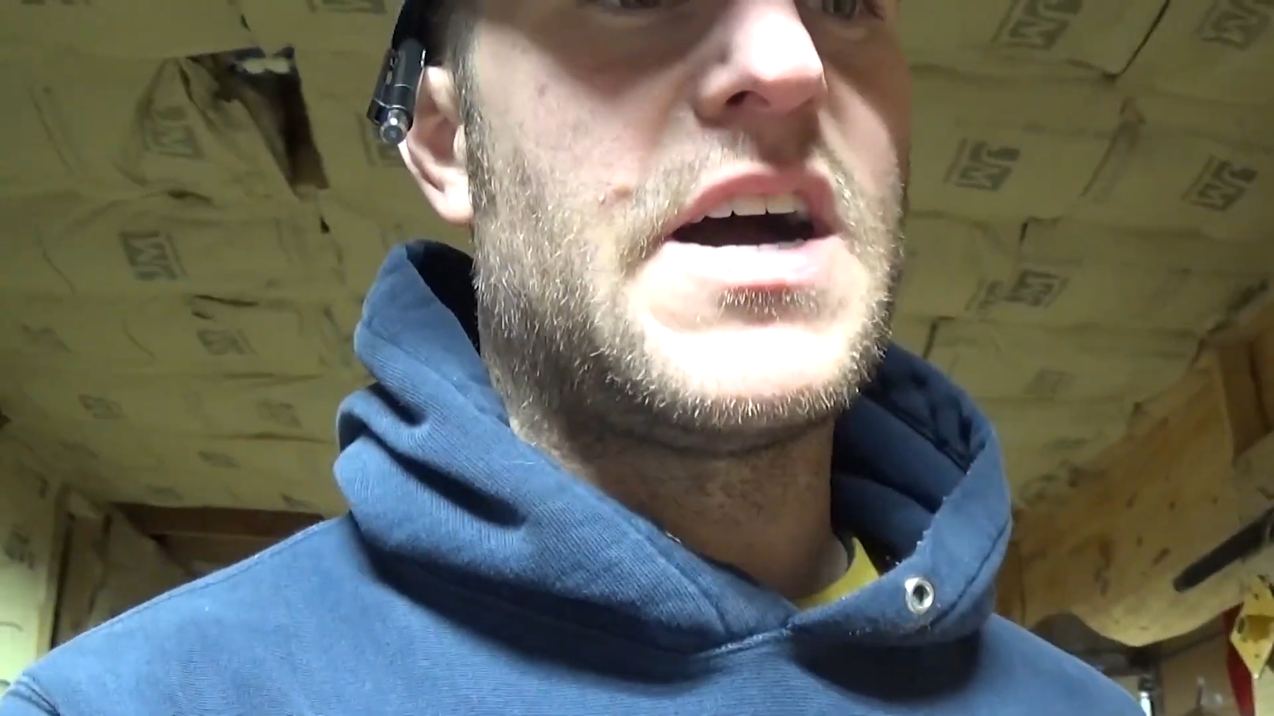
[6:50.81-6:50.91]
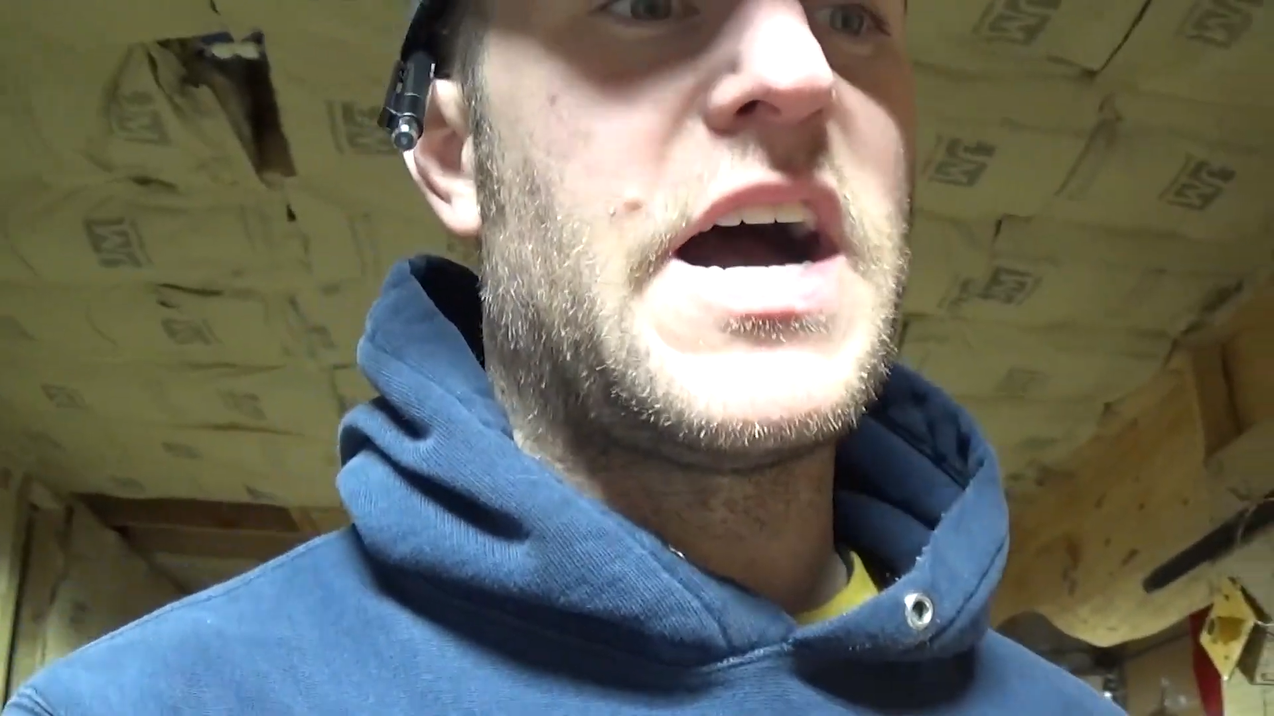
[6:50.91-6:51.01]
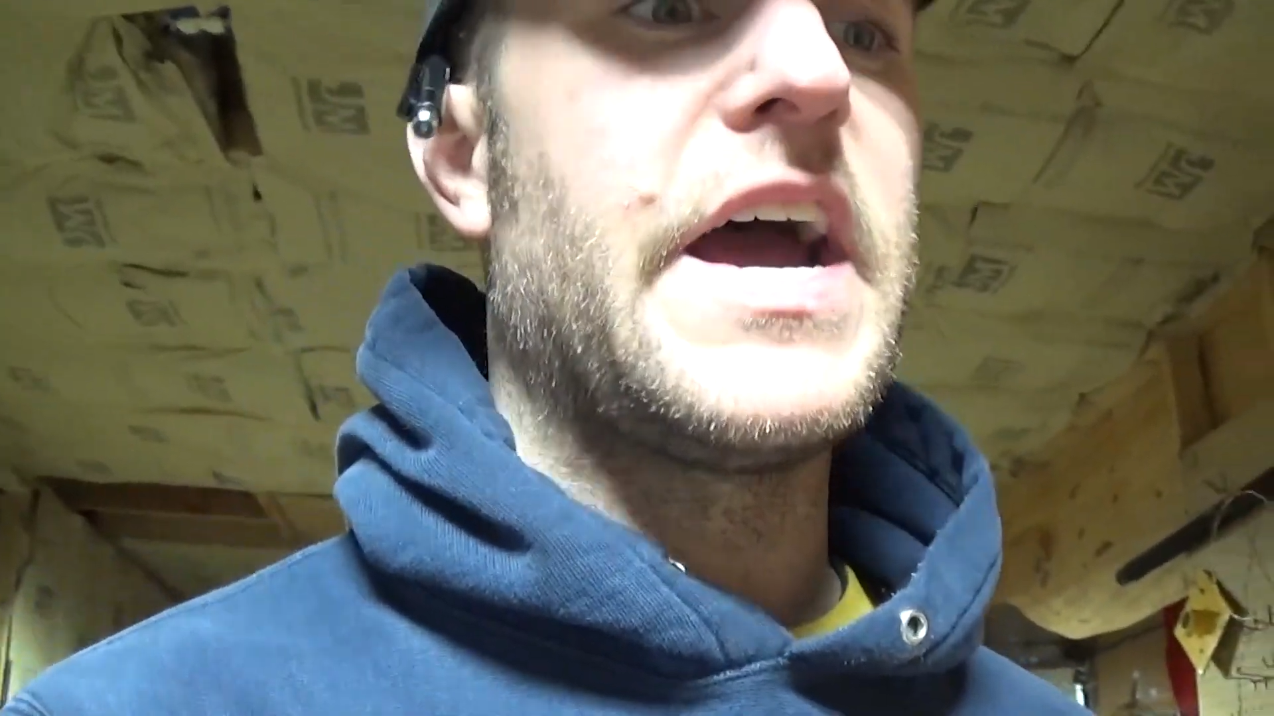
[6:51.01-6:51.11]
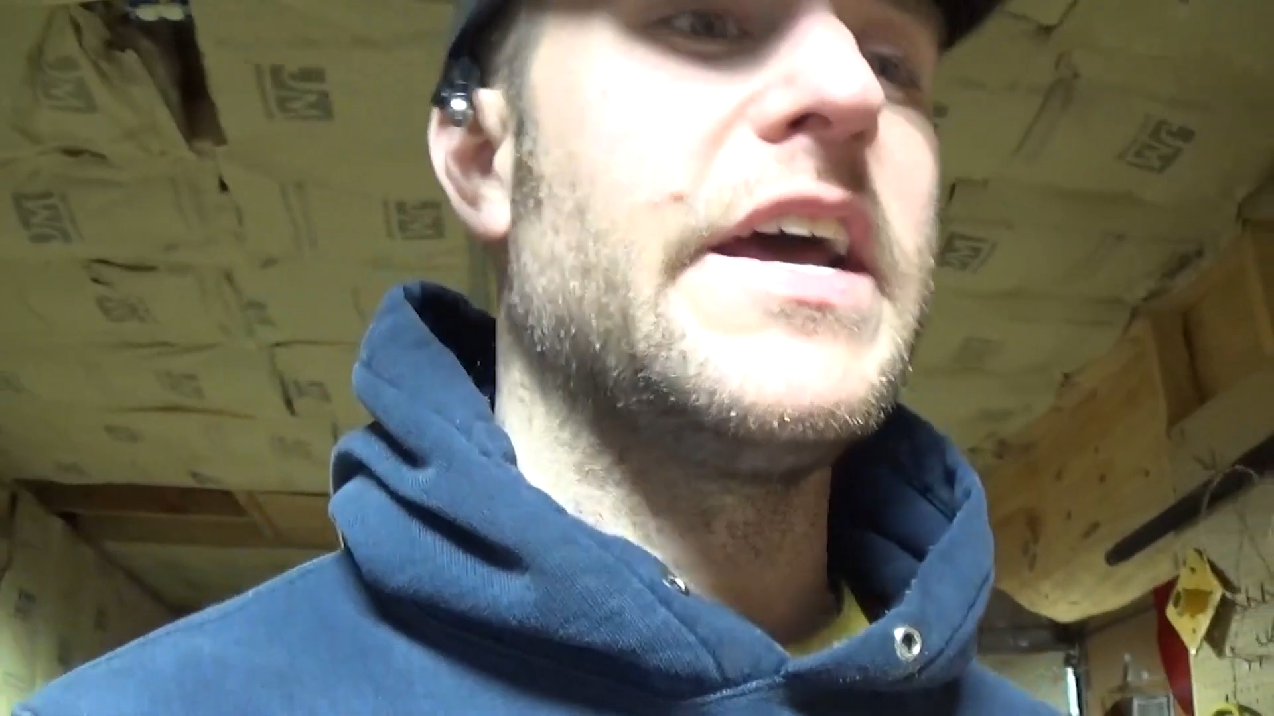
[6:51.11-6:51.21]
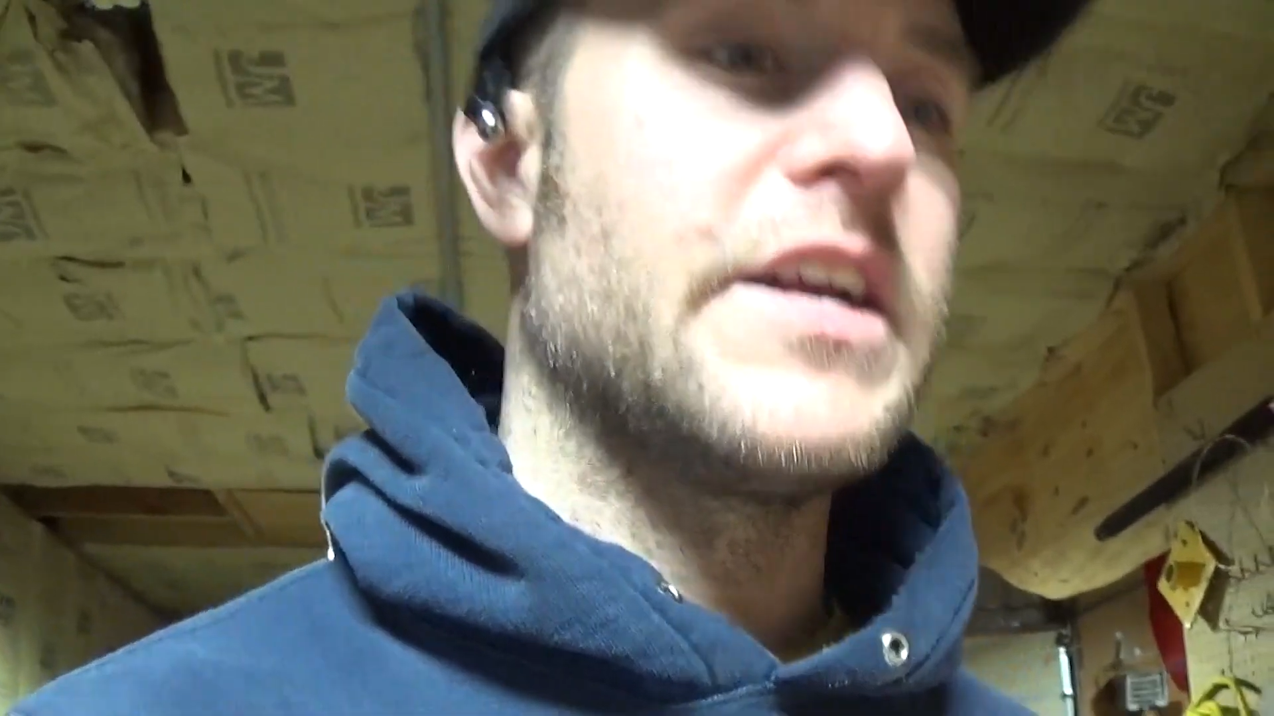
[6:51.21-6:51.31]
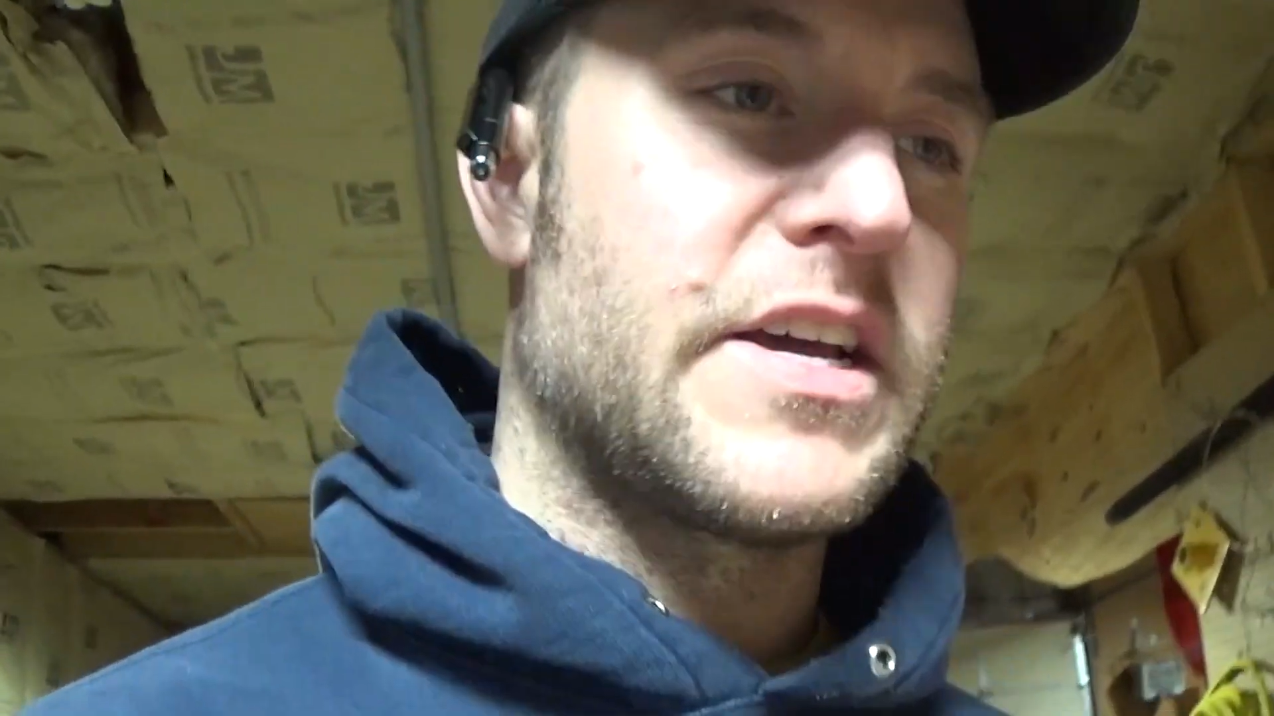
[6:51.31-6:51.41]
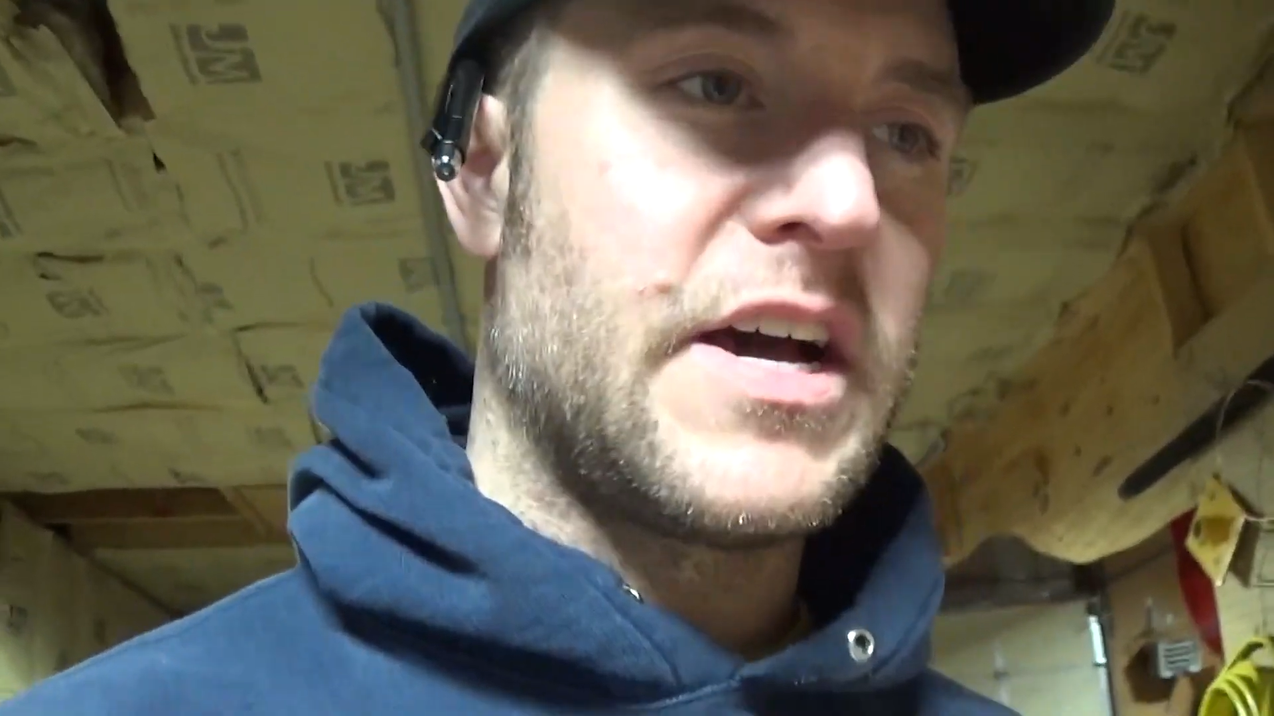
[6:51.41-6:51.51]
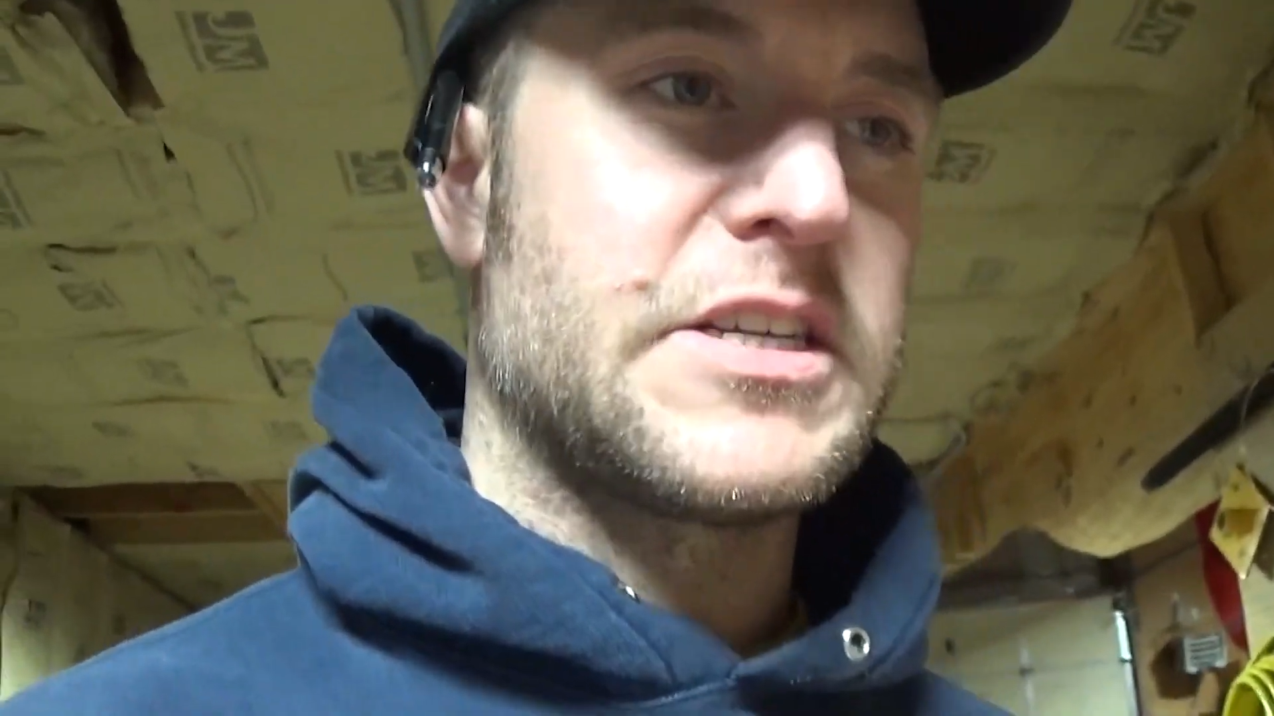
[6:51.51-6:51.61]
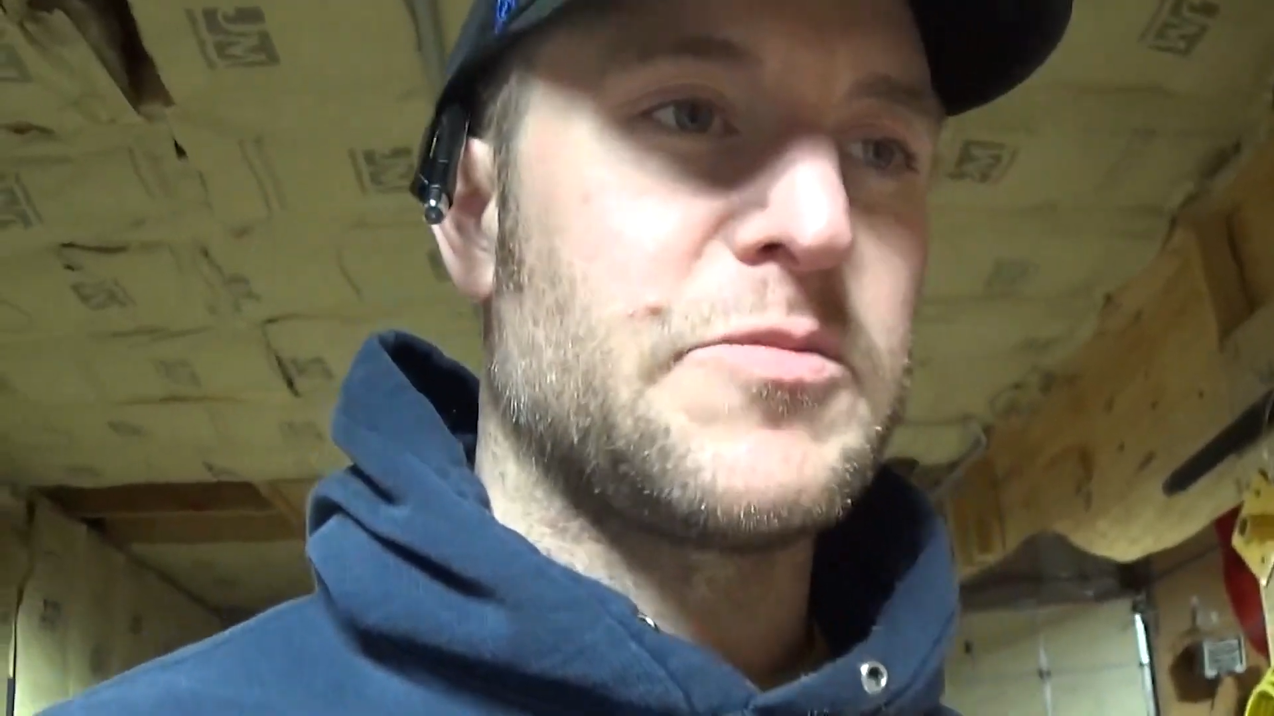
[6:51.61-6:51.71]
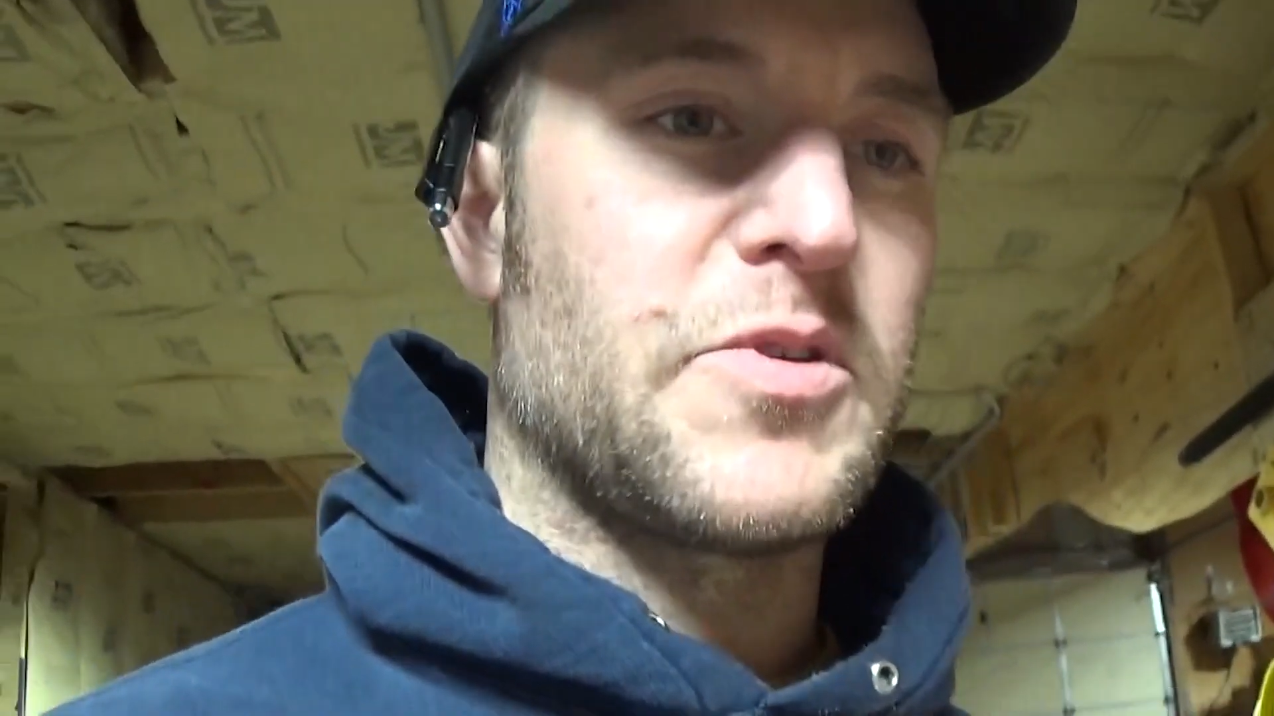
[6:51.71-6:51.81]
I had a
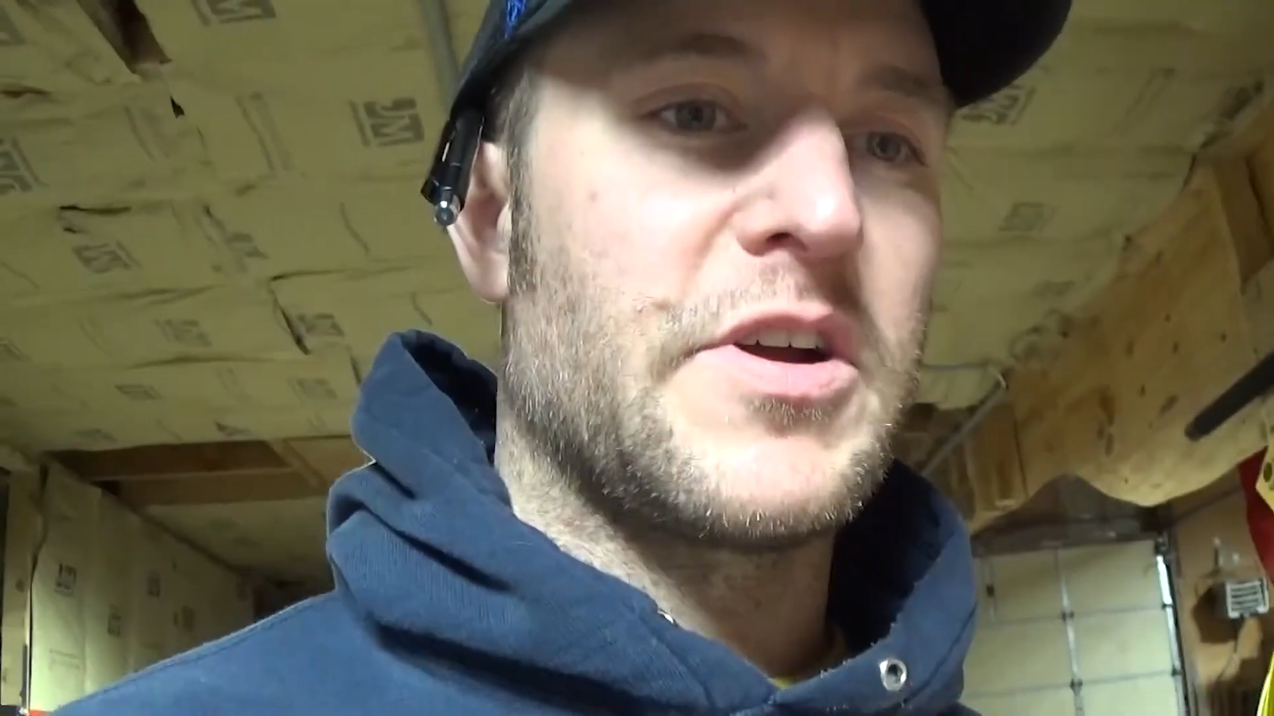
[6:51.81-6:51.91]
customer